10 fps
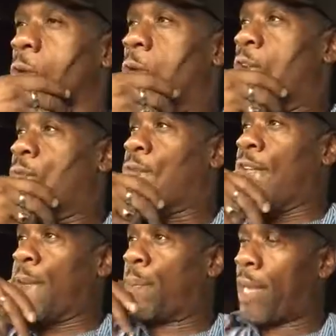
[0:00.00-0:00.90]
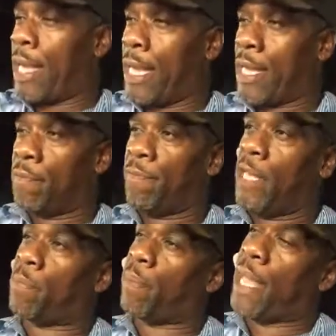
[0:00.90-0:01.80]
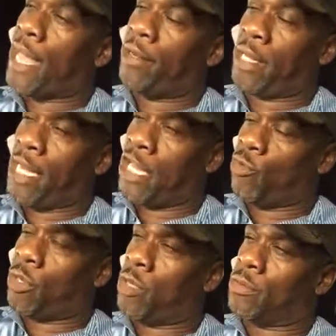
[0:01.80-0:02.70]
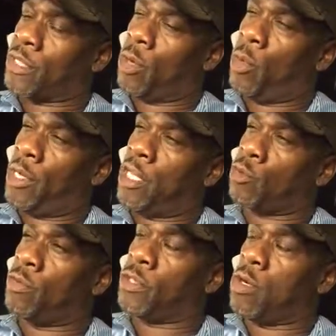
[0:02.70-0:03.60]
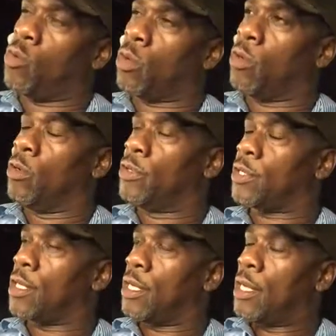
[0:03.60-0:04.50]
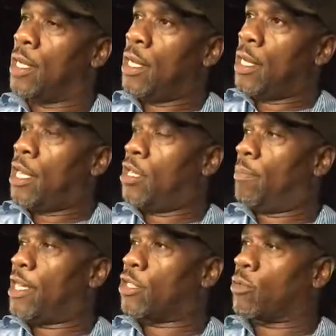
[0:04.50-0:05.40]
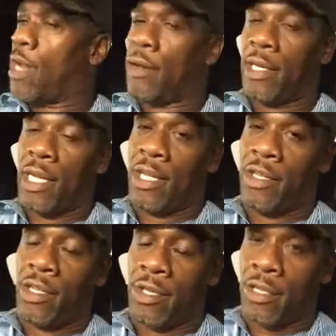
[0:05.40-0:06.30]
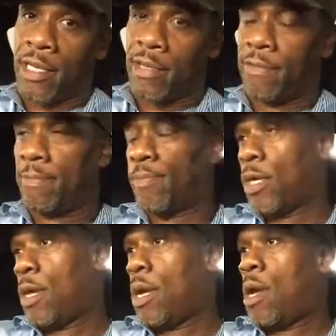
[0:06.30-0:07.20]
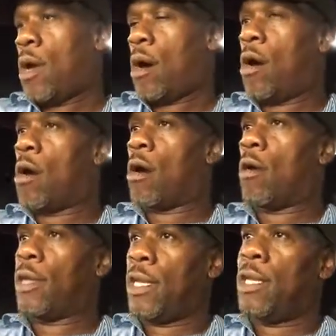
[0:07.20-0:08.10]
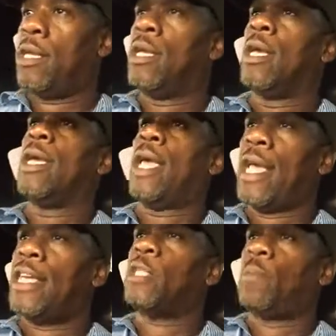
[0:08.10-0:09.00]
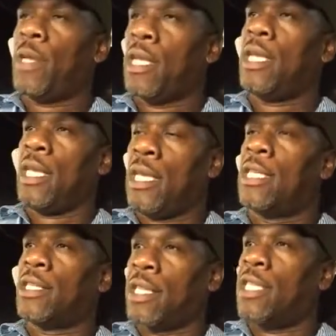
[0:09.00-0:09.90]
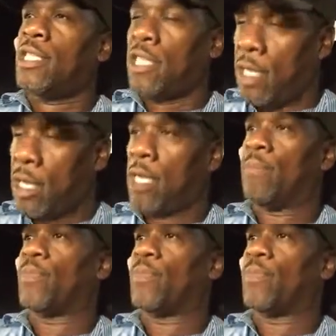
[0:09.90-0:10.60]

or inflict pain, inflict pain or injury on someone else with your words, and you mess around and injure yourself. R E S P E C T